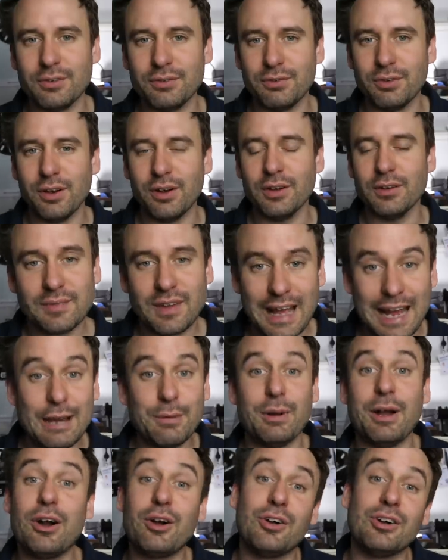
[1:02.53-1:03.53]
to follow.
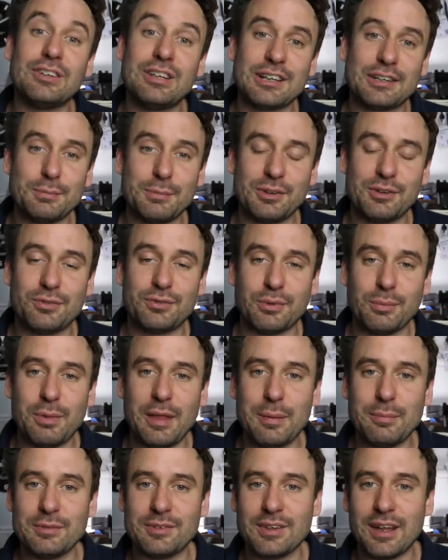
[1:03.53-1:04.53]
Anyway, I got a text message from
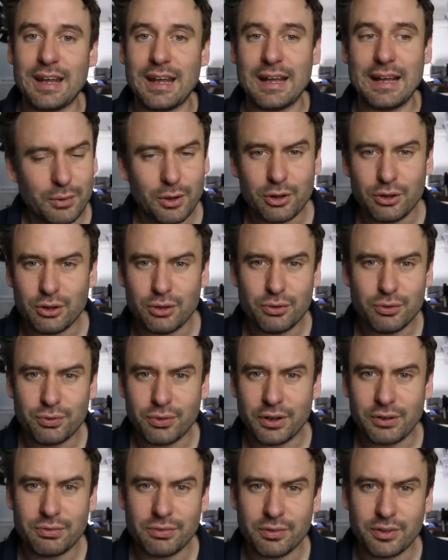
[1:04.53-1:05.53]
them saying, "Are you
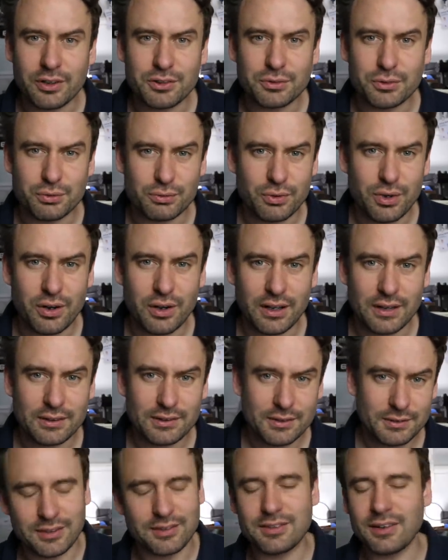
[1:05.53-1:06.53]
free for lunch with
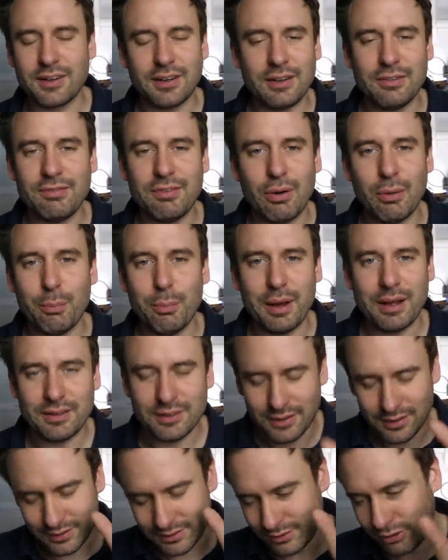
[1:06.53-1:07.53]
Rolex?" Suddenly felt
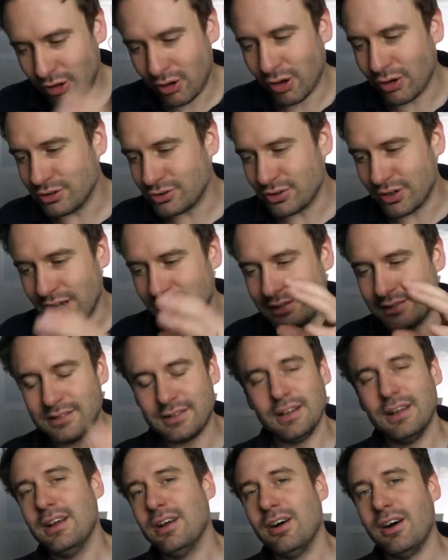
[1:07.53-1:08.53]
better, got
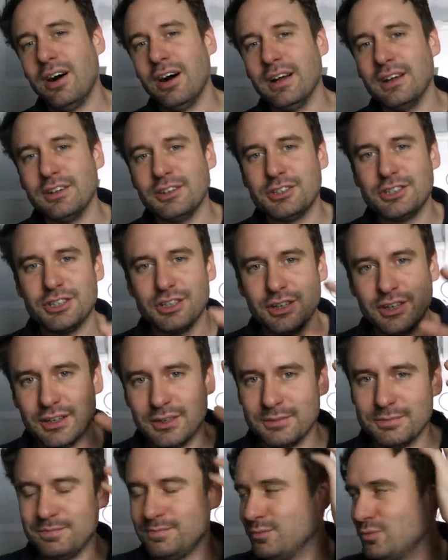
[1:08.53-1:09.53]
dressed, ironed a
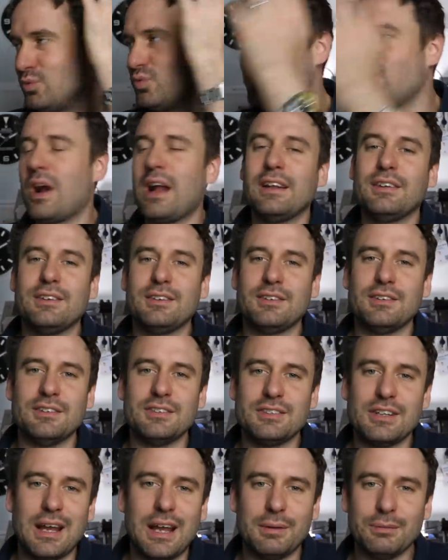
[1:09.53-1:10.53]
shirt, ran to
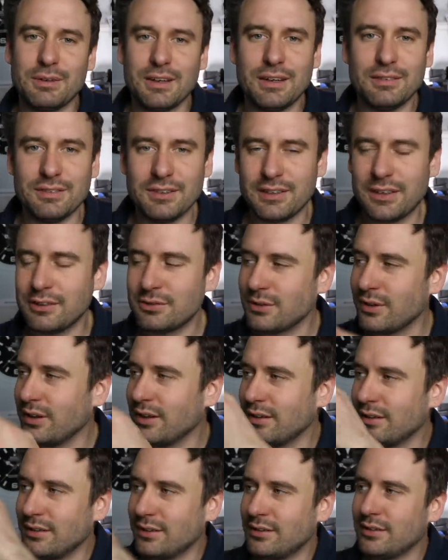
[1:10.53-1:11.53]
St. James. I live in central
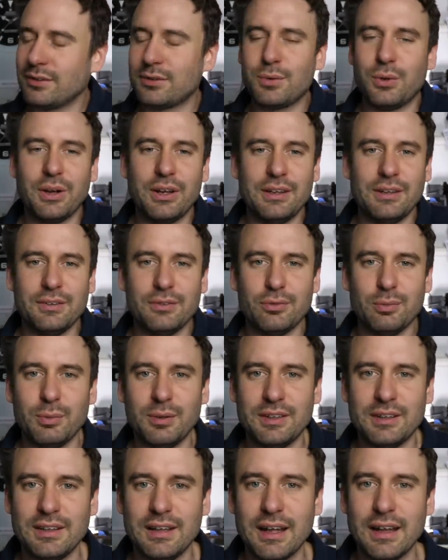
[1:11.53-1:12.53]
London, so it's quite easy for
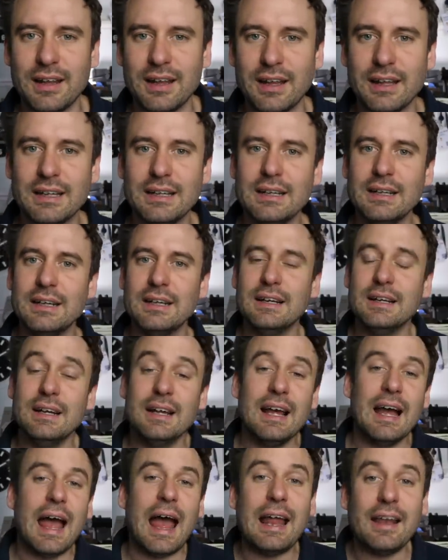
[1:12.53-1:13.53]
me to get there.
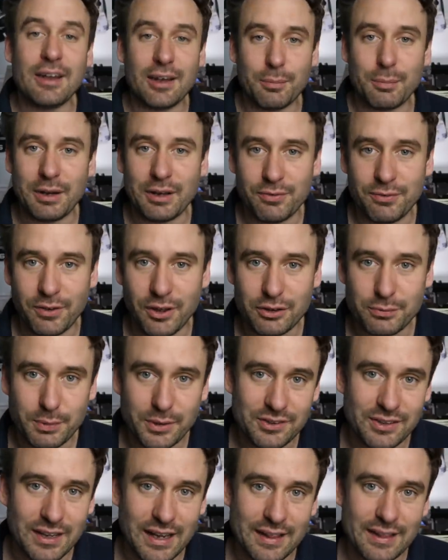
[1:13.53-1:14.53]
Ended up being the first
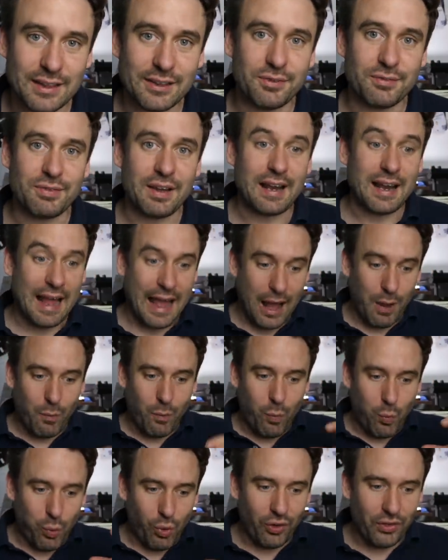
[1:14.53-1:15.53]
person at this event,
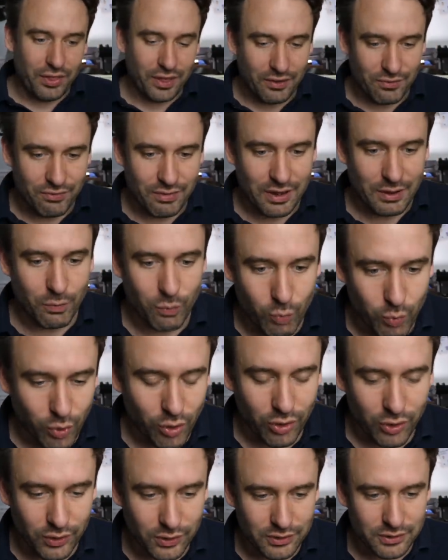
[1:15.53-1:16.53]
and what the event
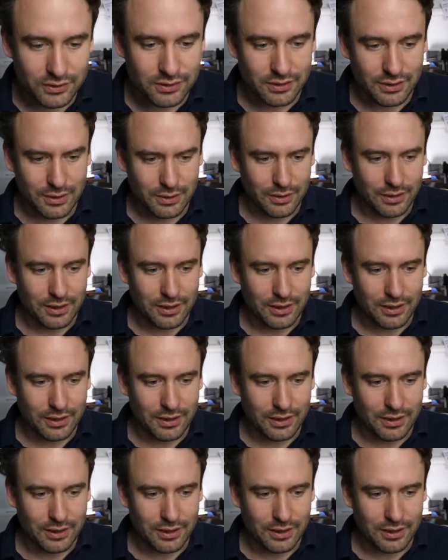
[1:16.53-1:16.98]
was,